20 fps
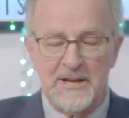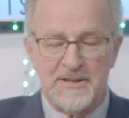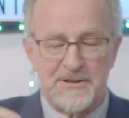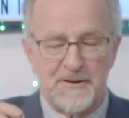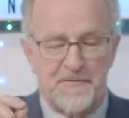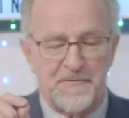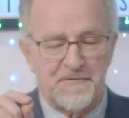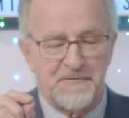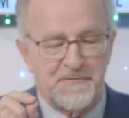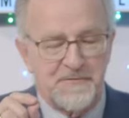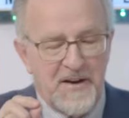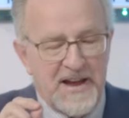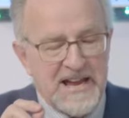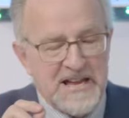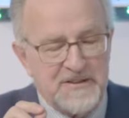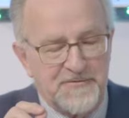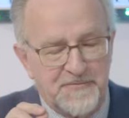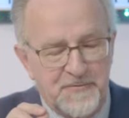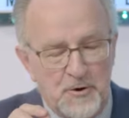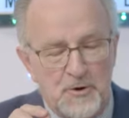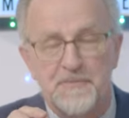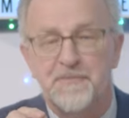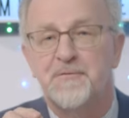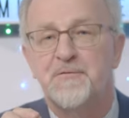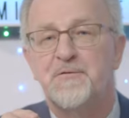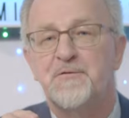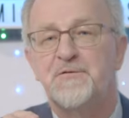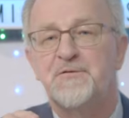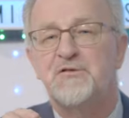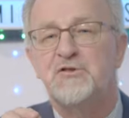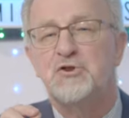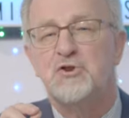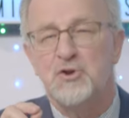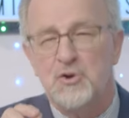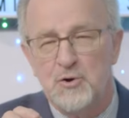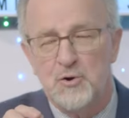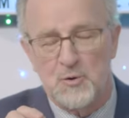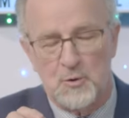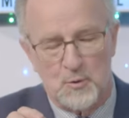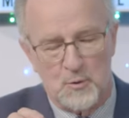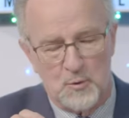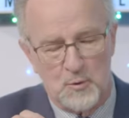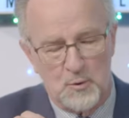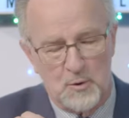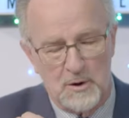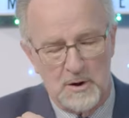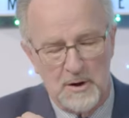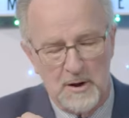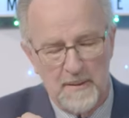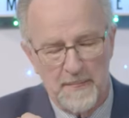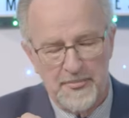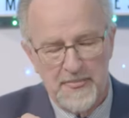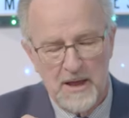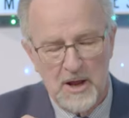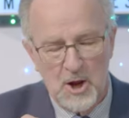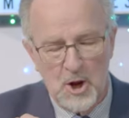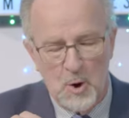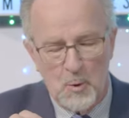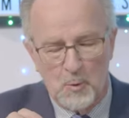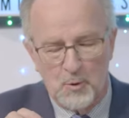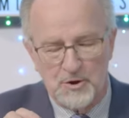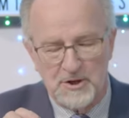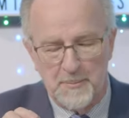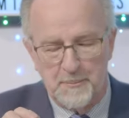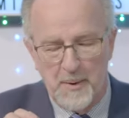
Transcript: The faithful few were